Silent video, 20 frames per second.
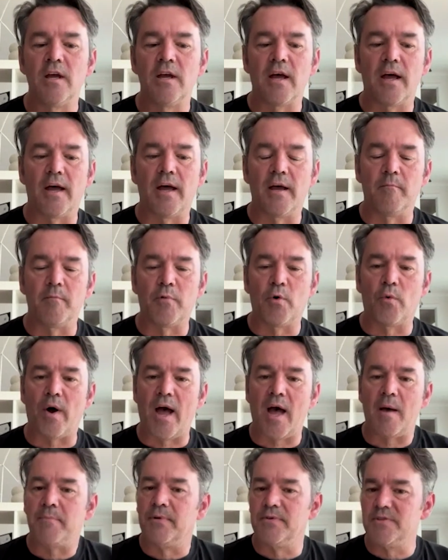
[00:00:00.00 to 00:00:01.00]
But what
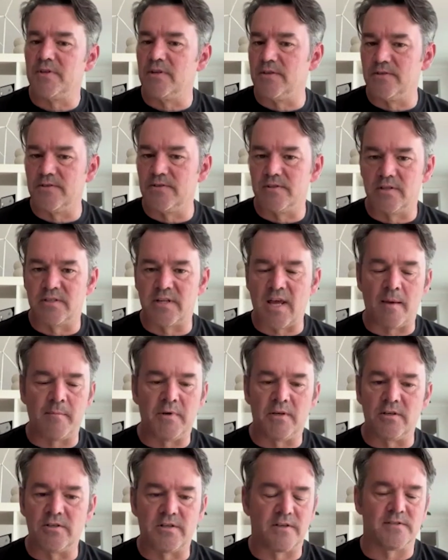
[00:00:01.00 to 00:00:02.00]
happens is the
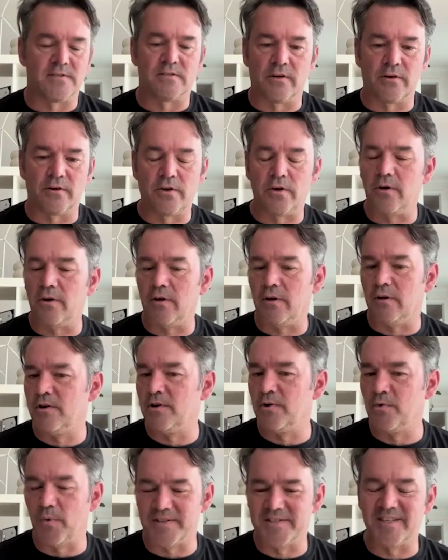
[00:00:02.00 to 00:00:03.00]
damage doesn't occur
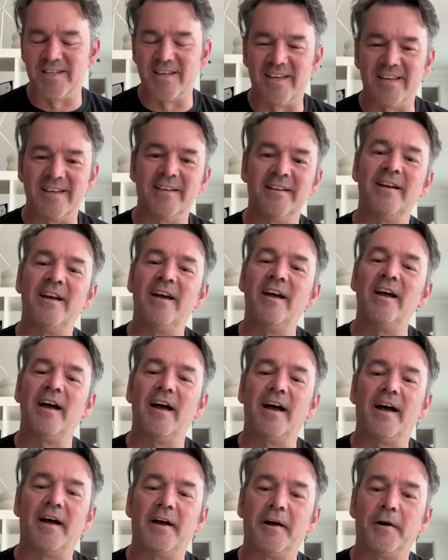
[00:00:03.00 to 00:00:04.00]
once a year,
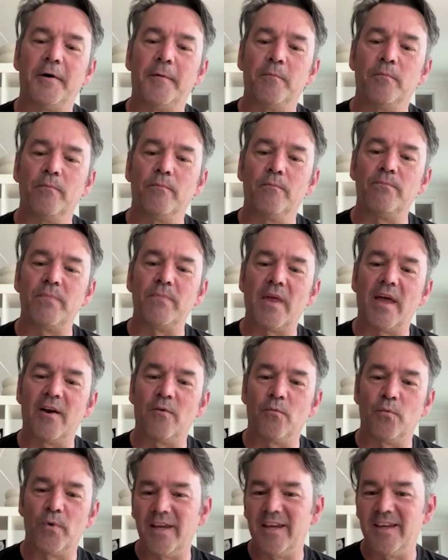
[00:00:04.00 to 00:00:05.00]

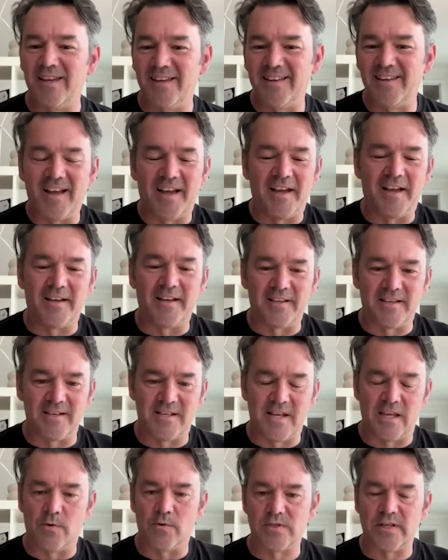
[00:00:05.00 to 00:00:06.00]
and we
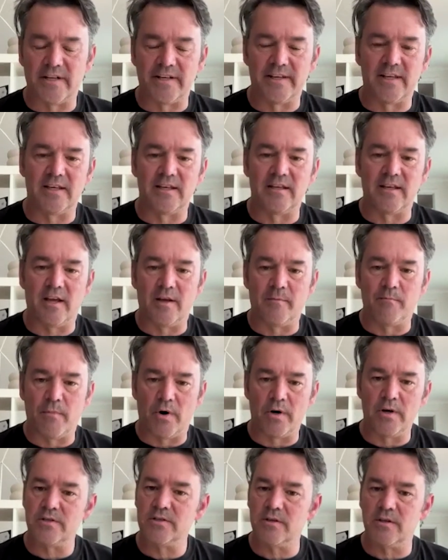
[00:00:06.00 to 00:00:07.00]
continuously
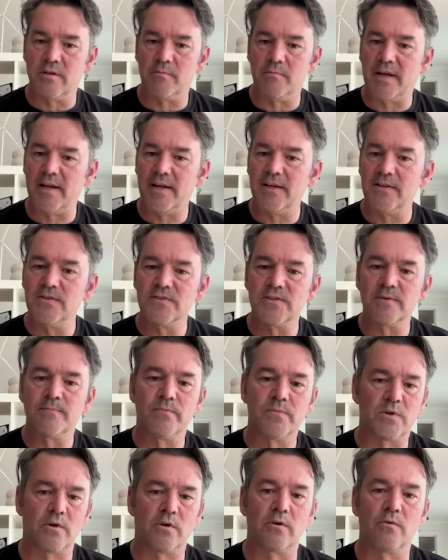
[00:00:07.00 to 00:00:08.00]
monitor the blades.
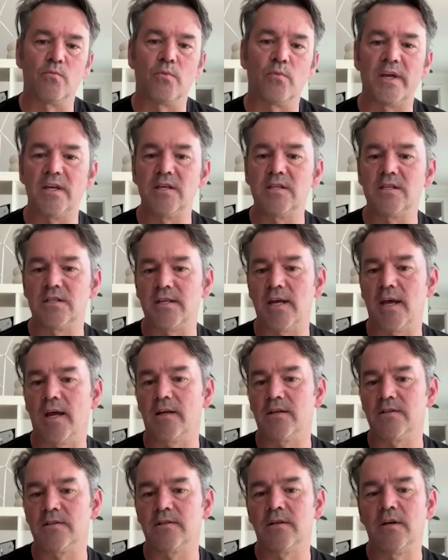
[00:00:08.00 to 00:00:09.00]
So we
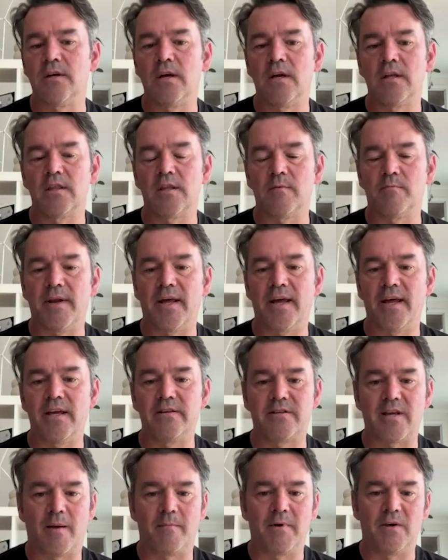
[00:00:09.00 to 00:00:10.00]
detect the
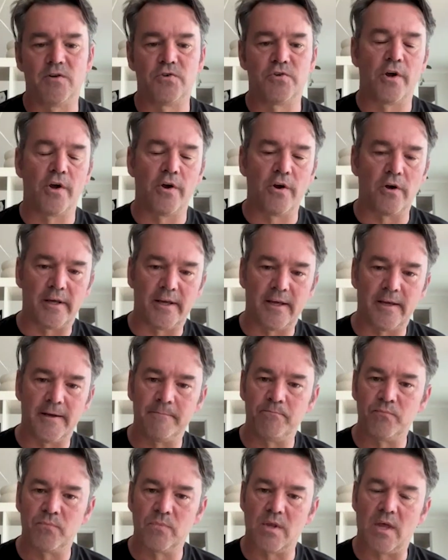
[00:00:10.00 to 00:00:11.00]
blade damage earlier,
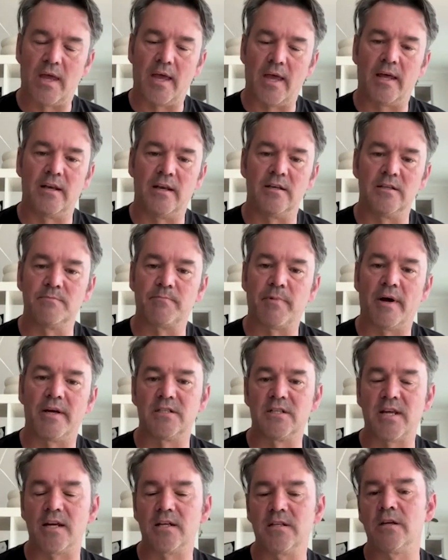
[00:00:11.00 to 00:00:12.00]
and by
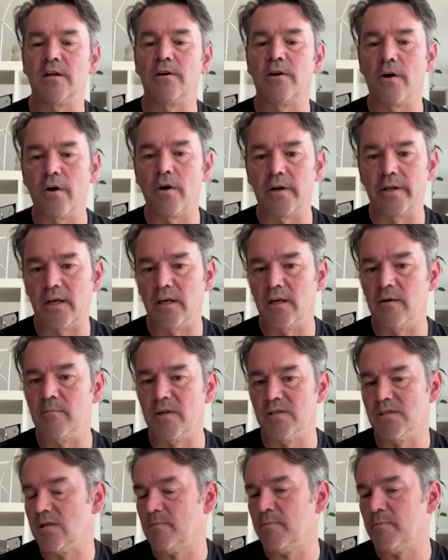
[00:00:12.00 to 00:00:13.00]
detecting it earlier, it
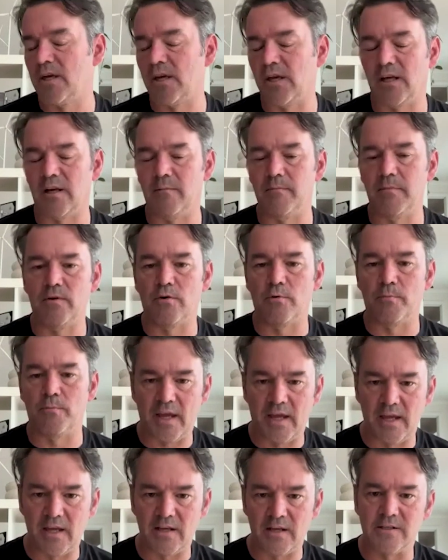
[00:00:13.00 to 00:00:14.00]
means it can be
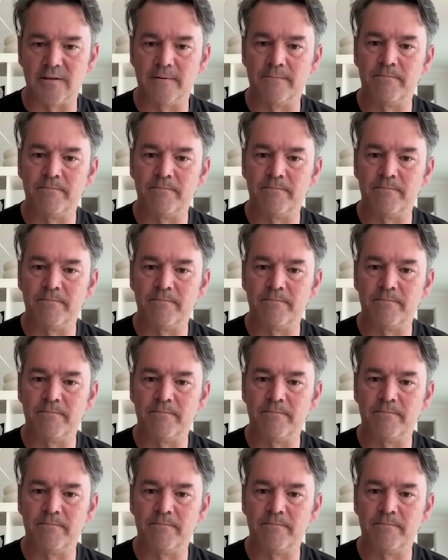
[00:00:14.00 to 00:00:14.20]
repaired